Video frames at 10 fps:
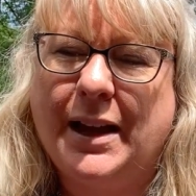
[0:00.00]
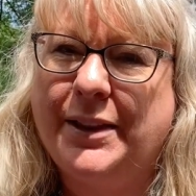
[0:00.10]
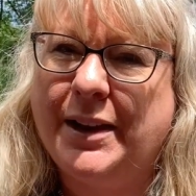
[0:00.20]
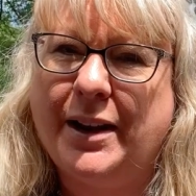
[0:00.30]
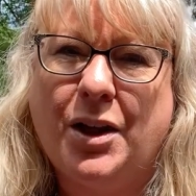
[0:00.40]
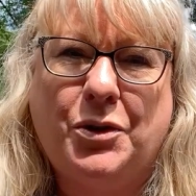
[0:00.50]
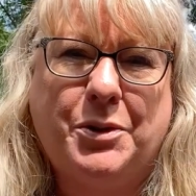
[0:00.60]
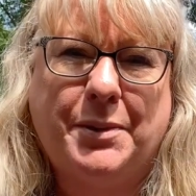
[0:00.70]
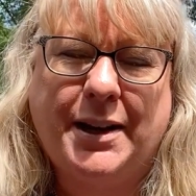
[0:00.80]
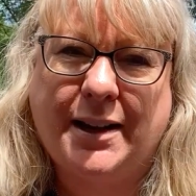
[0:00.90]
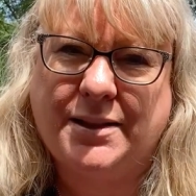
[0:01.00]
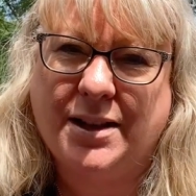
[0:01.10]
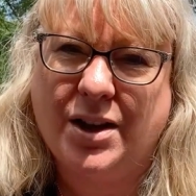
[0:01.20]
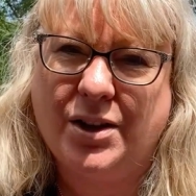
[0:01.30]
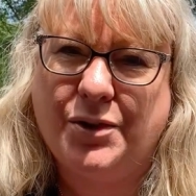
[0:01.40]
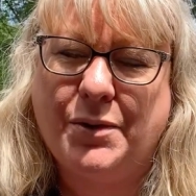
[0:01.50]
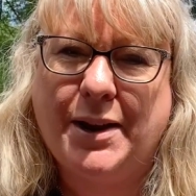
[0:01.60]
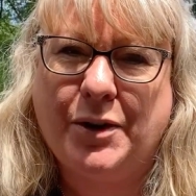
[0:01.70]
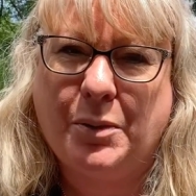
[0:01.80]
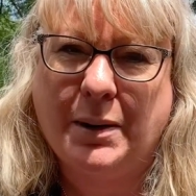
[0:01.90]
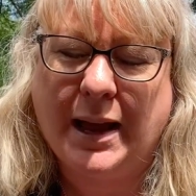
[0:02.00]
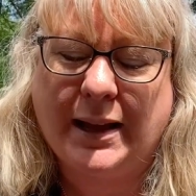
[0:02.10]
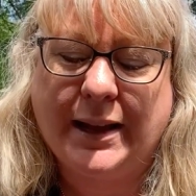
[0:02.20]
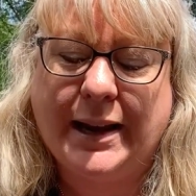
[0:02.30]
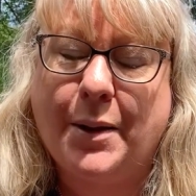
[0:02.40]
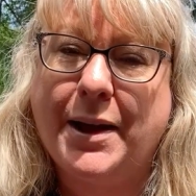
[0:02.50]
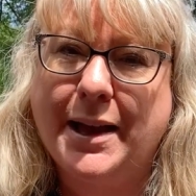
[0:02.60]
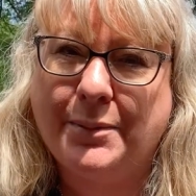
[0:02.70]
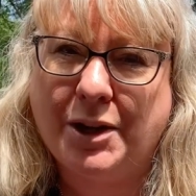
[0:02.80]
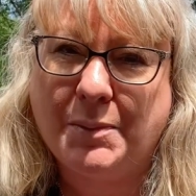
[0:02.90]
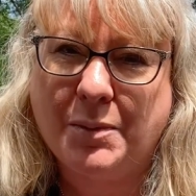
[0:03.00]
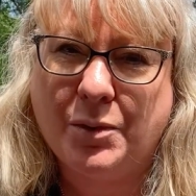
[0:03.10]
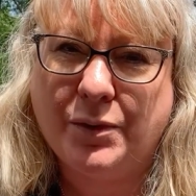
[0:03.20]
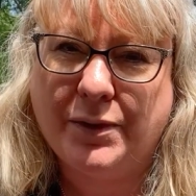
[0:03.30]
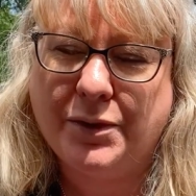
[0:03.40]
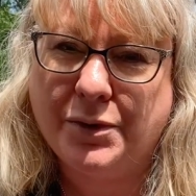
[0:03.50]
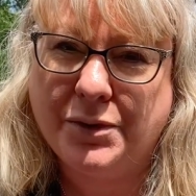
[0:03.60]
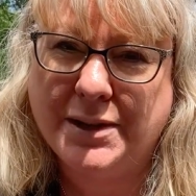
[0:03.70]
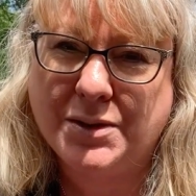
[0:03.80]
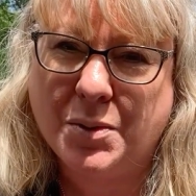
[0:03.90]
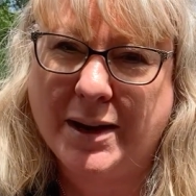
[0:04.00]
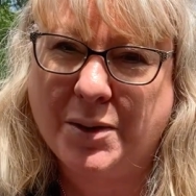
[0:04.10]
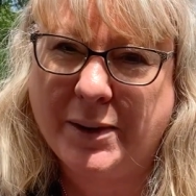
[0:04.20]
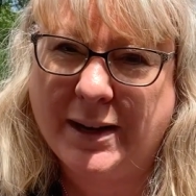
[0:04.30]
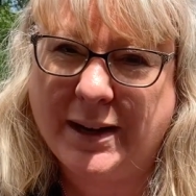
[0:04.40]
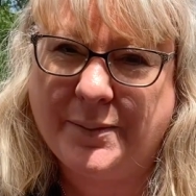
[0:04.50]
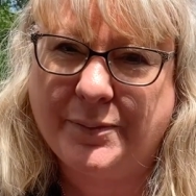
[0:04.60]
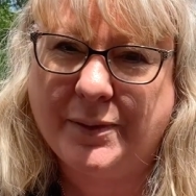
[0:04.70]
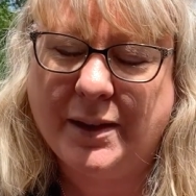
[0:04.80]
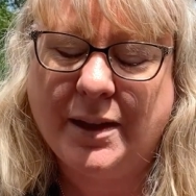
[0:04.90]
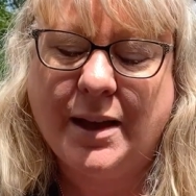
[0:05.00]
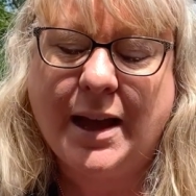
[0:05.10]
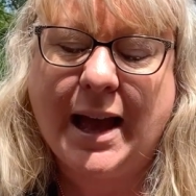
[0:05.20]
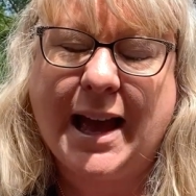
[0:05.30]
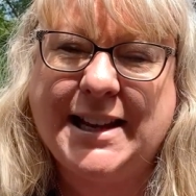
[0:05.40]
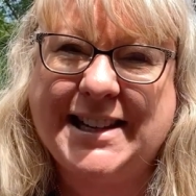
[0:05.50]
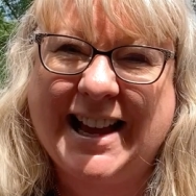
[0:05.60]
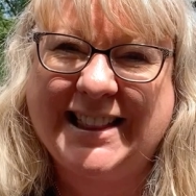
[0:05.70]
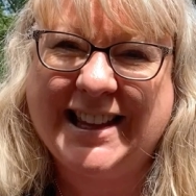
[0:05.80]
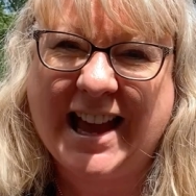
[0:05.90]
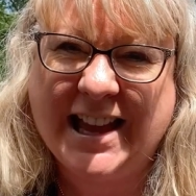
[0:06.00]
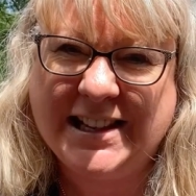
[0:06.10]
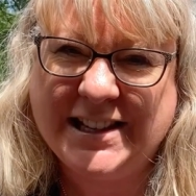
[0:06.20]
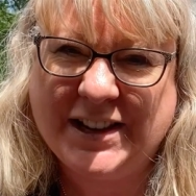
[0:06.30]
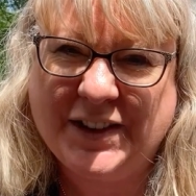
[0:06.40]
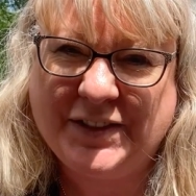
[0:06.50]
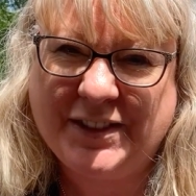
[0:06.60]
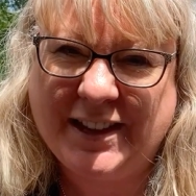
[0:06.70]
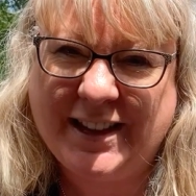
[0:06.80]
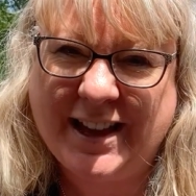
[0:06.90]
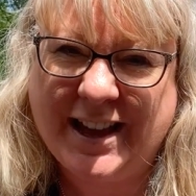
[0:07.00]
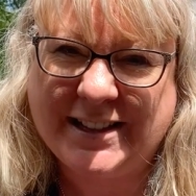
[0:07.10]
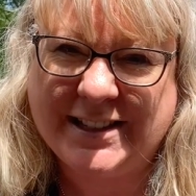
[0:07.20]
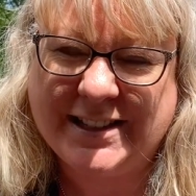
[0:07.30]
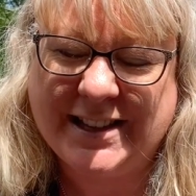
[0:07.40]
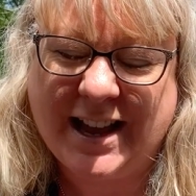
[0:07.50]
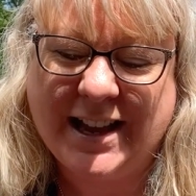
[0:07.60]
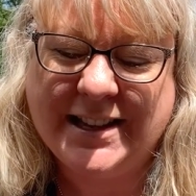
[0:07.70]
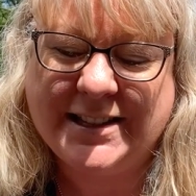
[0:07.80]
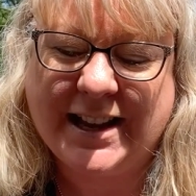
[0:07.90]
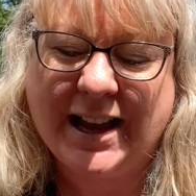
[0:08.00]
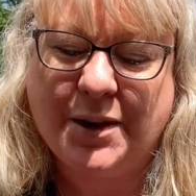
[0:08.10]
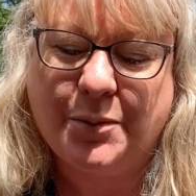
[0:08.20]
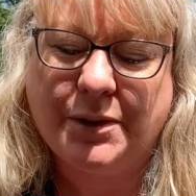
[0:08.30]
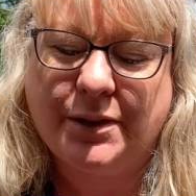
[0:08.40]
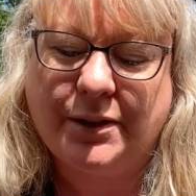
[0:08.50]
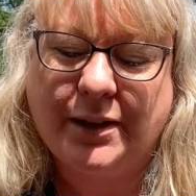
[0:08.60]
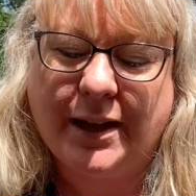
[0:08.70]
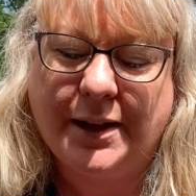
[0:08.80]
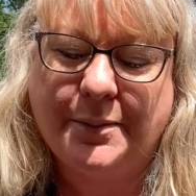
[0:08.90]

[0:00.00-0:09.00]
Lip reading: And then I'll hold up the next card, red or black. Now I am going to be moving through these quite quickly. And at the end of the exercise, I will